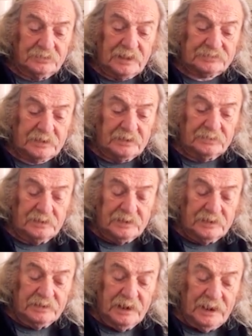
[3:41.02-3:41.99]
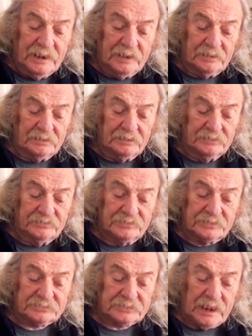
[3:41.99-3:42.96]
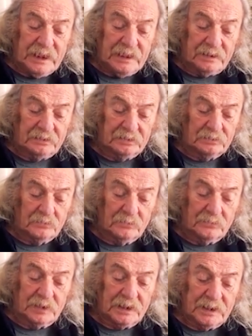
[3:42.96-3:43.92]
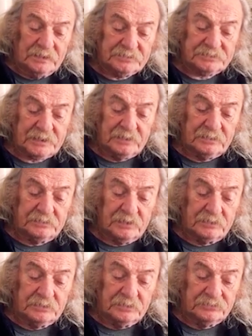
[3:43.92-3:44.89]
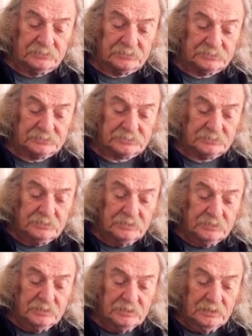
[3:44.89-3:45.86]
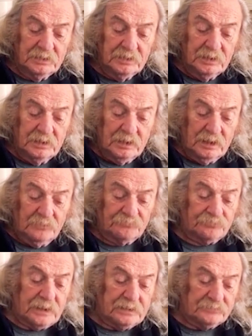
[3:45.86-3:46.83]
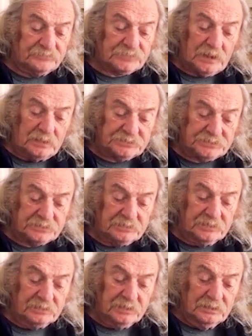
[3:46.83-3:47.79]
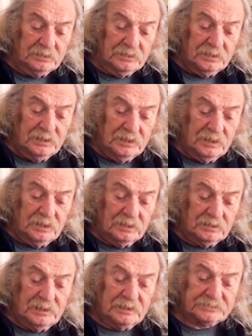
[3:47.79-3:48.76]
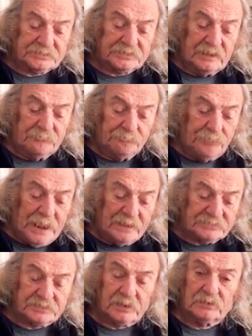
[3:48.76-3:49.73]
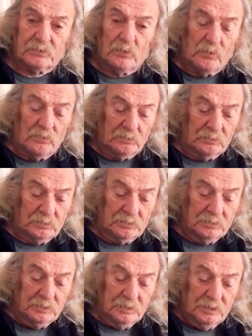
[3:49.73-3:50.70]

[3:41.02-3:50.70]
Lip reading: that they'll inhale this hell or exhale it on others. Afraid of touching, lest they pass it along.